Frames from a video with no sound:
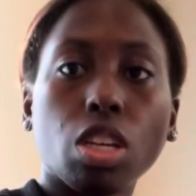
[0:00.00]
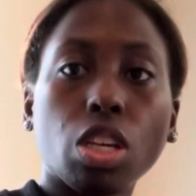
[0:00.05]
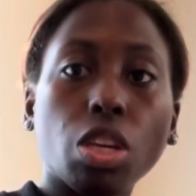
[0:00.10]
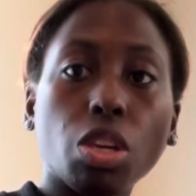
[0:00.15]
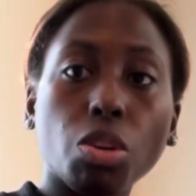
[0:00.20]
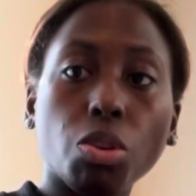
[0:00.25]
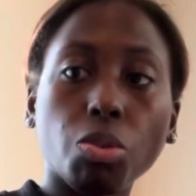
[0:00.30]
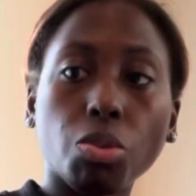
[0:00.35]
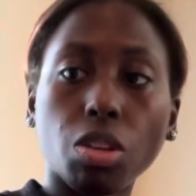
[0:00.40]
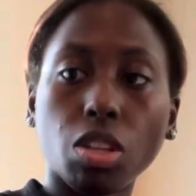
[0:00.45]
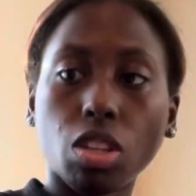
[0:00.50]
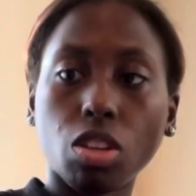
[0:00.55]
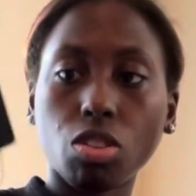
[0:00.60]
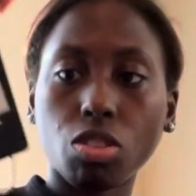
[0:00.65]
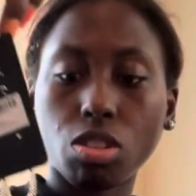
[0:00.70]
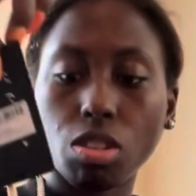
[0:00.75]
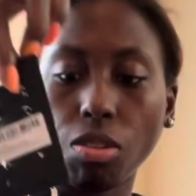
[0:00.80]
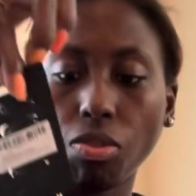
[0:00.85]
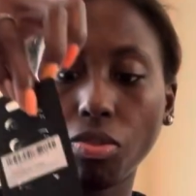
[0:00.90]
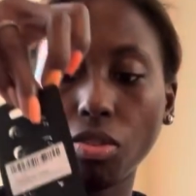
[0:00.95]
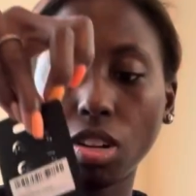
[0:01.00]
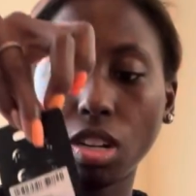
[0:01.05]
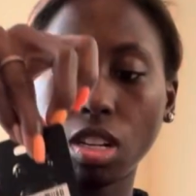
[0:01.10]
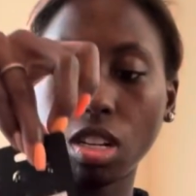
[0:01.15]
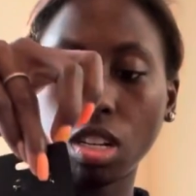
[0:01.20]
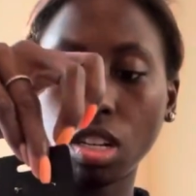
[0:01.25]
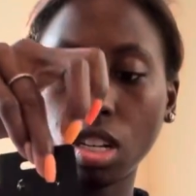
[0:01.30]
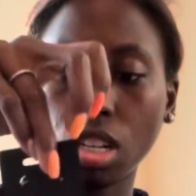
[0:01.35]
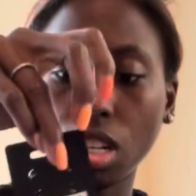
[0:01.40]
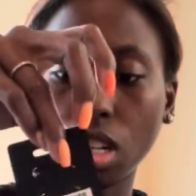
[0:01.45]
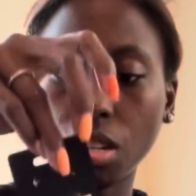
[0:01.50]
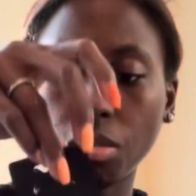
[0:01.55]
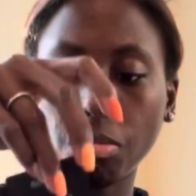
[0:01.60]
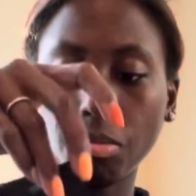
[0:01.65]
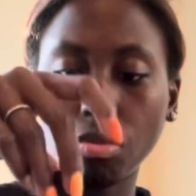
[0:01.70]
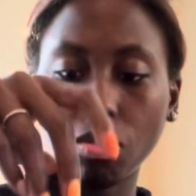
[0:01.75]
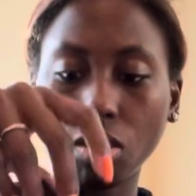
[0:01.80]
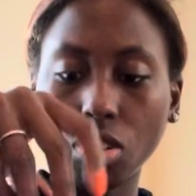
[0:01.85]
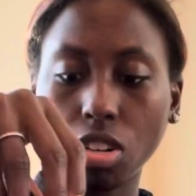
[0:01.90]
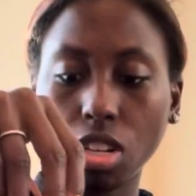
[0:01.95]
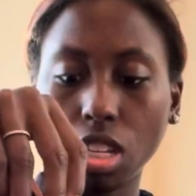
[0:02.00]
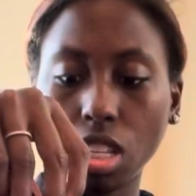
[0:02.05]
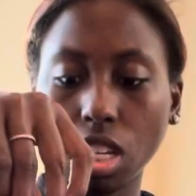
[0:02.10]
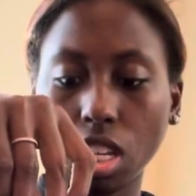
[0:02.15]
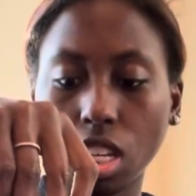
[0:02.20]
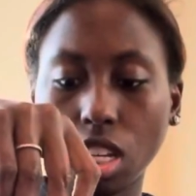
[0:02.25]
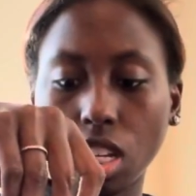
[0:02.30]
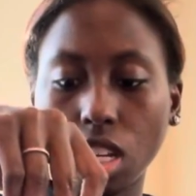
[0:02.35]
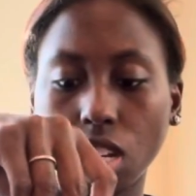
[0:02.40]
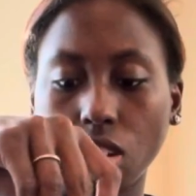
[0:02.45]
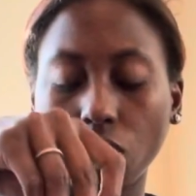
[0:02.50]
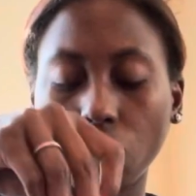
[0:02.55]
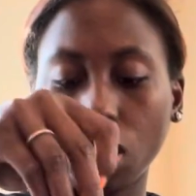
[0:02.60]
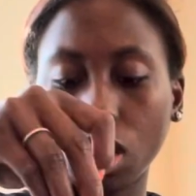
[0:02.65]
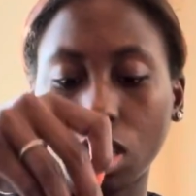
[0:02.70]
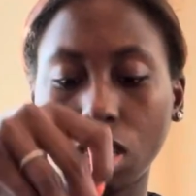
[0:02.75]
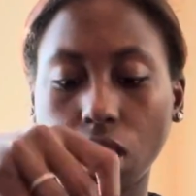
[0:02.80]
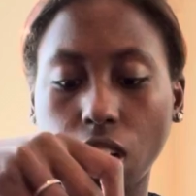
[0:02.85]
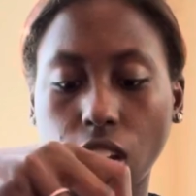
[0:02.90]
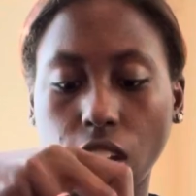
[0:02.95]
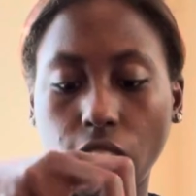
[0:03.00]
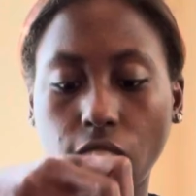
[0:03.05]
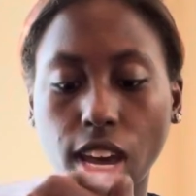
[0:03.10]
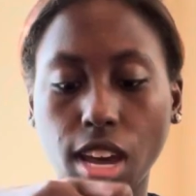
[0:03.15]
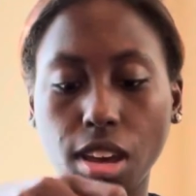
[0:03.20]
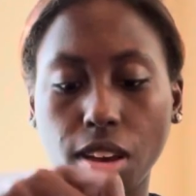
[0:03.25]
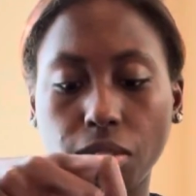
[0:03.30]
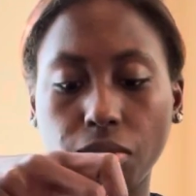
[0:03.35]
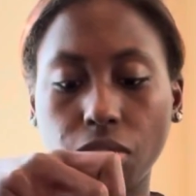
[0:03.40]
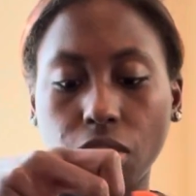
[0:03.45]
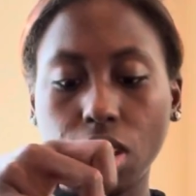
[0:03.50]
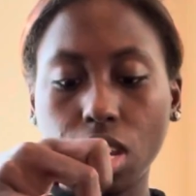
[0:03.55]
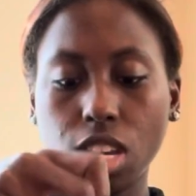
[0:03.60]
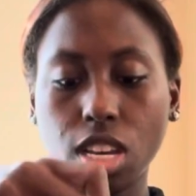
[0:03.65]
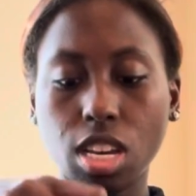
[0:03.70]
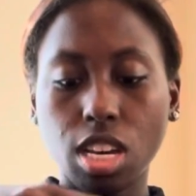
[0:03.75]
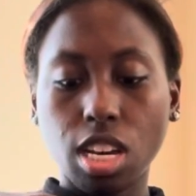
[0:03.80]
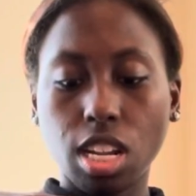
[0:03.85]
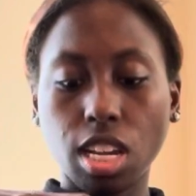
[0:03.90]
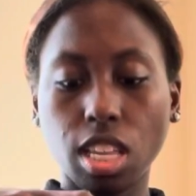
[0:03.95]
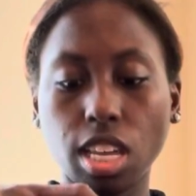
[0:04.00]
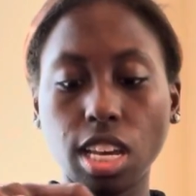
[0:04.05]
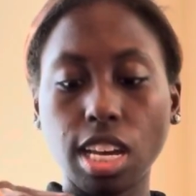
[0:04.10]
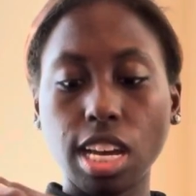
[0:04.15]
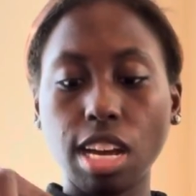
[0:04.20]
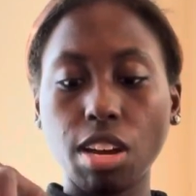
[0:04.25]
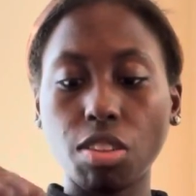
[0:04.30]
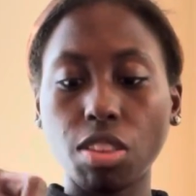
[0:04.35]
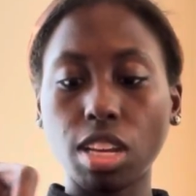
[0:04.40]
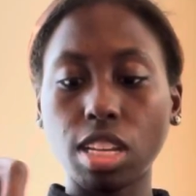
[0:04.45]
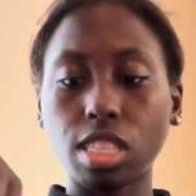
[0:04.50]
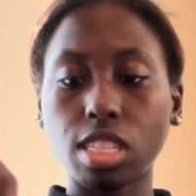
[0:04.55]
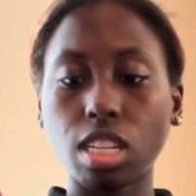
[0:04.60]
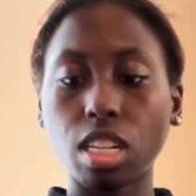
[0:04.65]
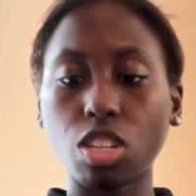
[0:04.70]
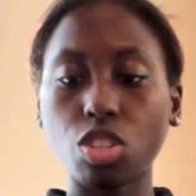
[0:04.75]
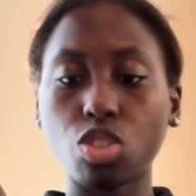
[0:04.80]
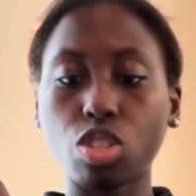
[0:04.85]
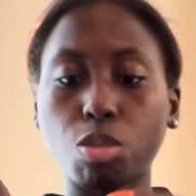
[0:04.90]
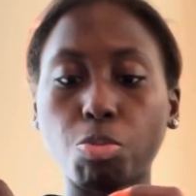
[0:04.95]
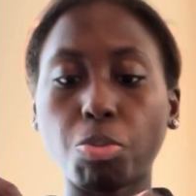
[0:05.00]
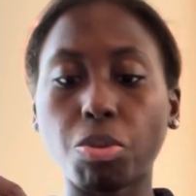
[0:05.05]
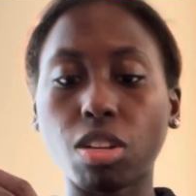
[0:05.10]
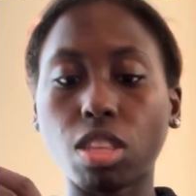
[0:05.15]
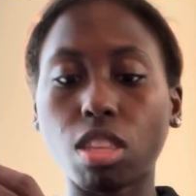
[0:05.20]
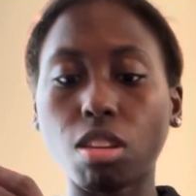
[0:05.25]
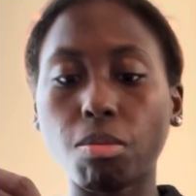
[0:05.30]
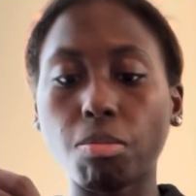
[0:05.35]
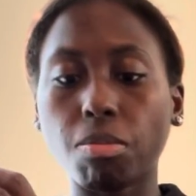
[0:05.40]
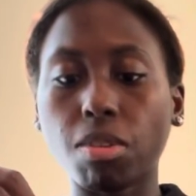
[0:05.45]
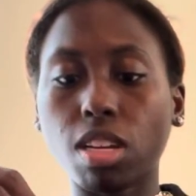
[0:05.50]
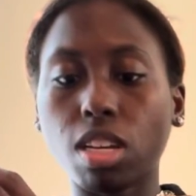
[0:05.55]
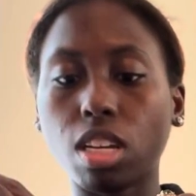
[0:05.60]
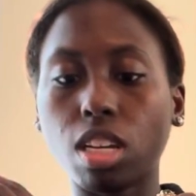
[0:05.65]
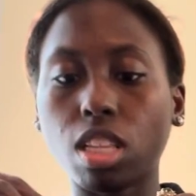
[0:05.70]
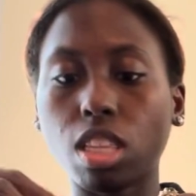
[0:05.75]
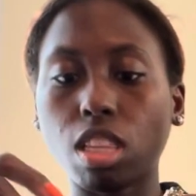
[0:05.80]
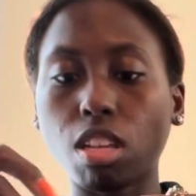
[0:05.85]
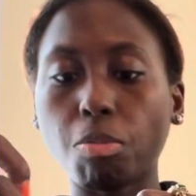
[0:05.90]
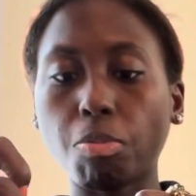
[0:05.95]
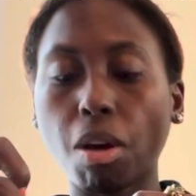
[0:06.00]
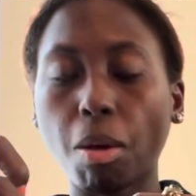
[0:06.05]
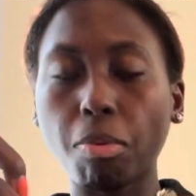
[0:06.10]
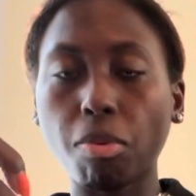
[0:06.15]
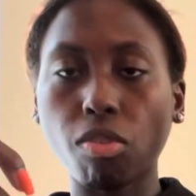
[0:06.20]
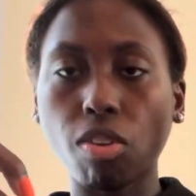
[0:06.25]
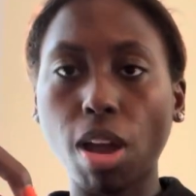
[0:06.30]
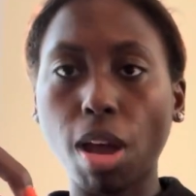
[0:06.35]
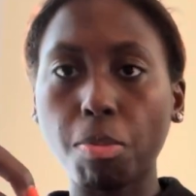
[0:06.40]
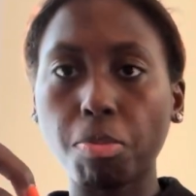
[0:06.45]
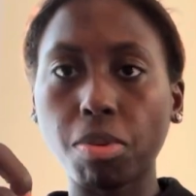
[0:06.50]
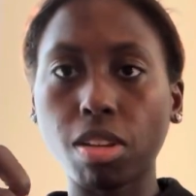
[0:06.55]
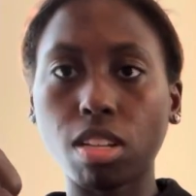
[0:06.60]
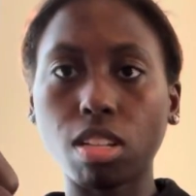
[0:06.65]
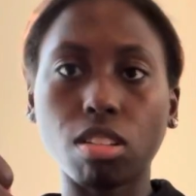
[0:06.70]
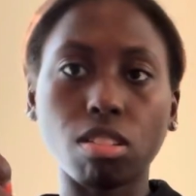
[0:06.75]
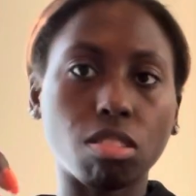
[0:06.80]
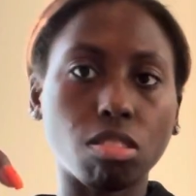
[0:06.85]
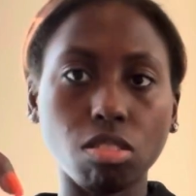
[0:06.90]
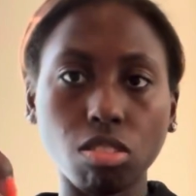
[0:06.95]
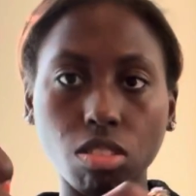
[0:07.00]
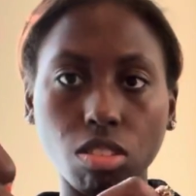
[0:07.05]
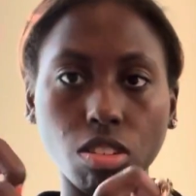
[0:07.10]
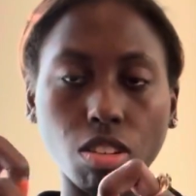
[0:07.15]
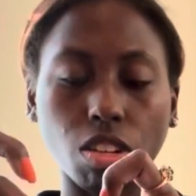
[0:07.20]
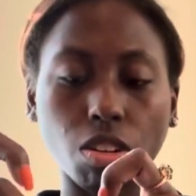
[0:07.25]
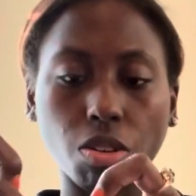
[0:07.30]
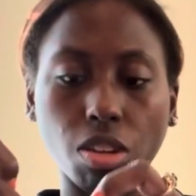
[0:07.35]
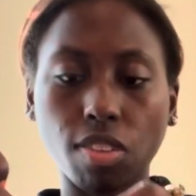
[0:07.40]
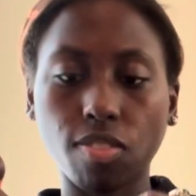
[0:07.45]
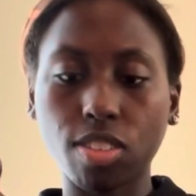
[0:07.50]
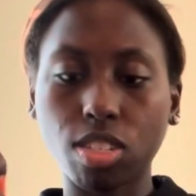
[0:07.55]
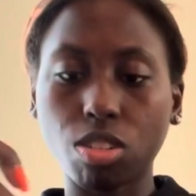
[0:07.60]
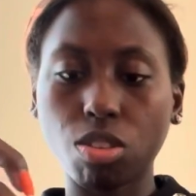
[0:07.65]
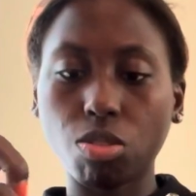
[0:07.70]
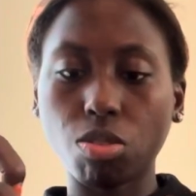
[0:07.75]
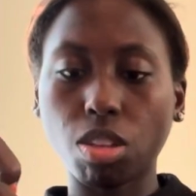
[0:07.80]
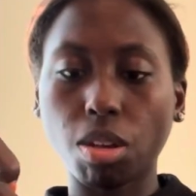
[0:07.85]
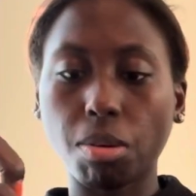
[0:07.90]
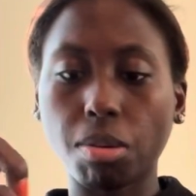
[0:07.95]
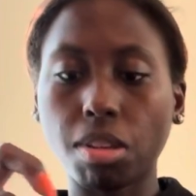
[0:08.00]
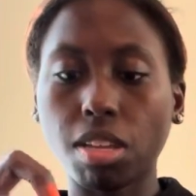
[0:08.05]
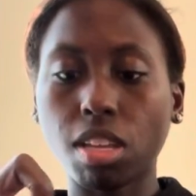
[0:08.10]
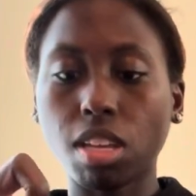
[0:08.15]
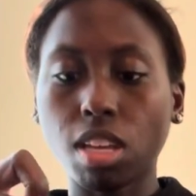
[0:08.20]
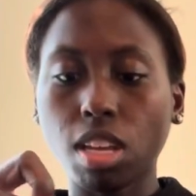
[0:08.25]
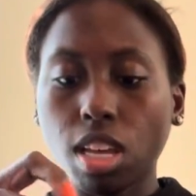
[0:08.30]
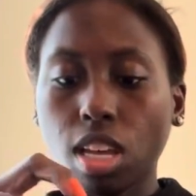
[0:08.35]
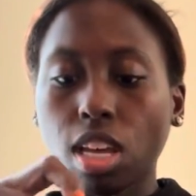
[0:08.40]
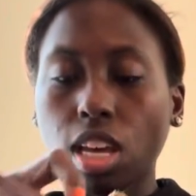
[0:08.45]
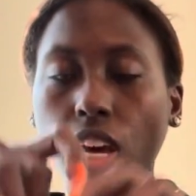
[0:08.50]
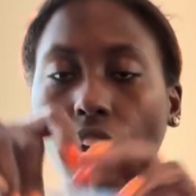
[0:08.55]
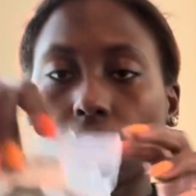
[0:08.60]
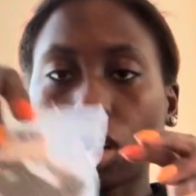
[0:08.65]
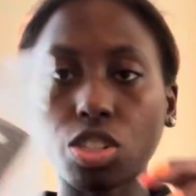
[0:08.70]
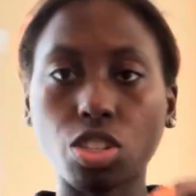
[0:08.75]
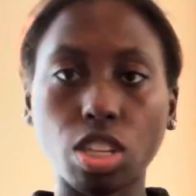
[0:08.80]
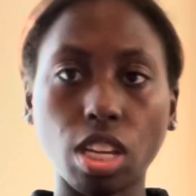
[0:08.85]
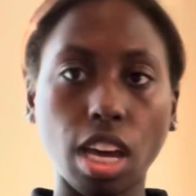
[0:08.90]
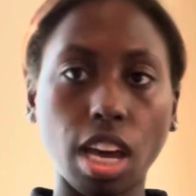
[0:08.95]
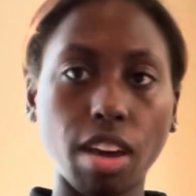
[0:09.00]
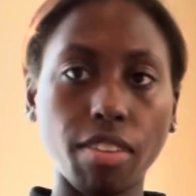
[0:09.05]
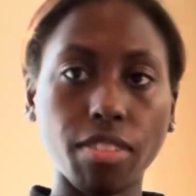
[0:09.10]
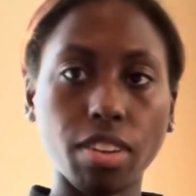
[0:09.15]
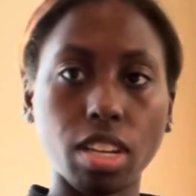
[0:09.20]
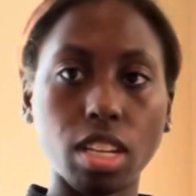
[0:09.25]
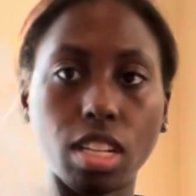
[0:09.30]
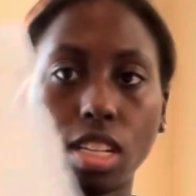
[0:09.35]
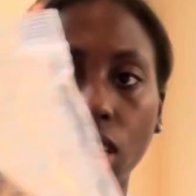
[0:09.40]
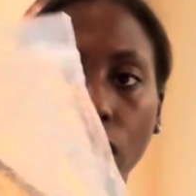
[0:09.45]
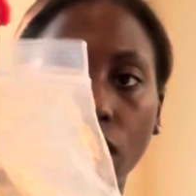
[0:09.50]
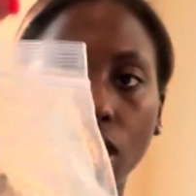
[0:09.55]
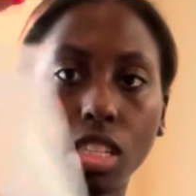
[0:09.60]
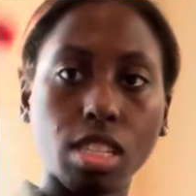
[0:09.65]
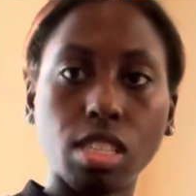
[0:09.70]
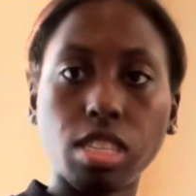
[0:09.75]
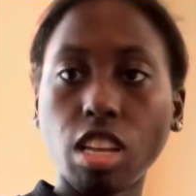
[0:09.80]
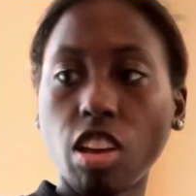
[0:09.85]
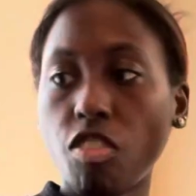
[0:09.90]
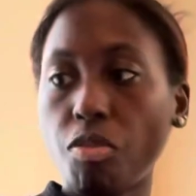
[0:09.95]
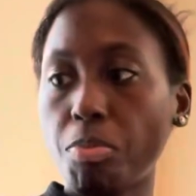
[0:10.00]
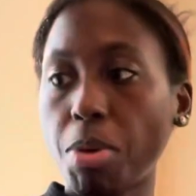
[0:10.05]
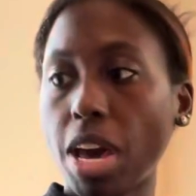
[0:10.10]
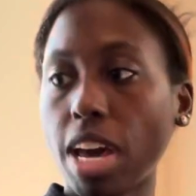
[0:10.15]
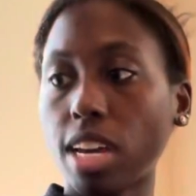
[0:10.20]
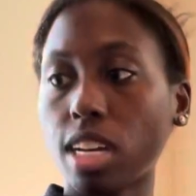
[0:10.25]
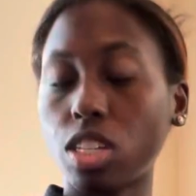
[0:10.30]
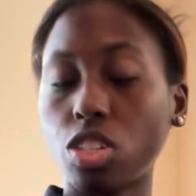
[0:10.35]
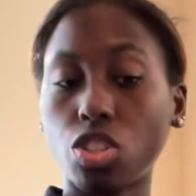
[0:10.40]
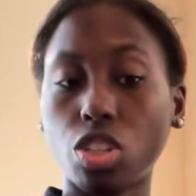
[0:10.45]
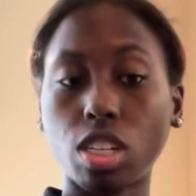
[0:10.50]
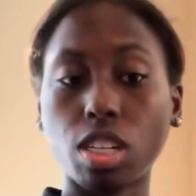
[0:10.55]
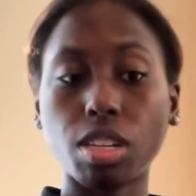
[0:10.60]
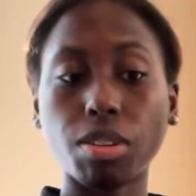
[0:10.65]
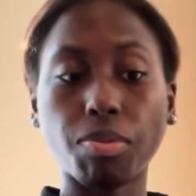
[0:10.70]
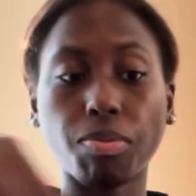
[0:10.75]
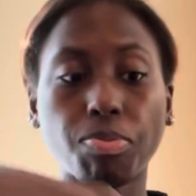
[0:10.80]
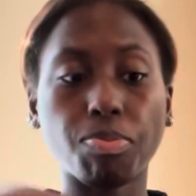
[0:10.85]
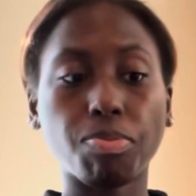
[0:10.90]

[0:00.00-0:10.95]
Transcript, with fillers: cute and they're different. Um, they're not like any earrings that I have. And I like how they didn't just put them in the bubble wrap and, you know, give it to you. They actually have it in safe packaging.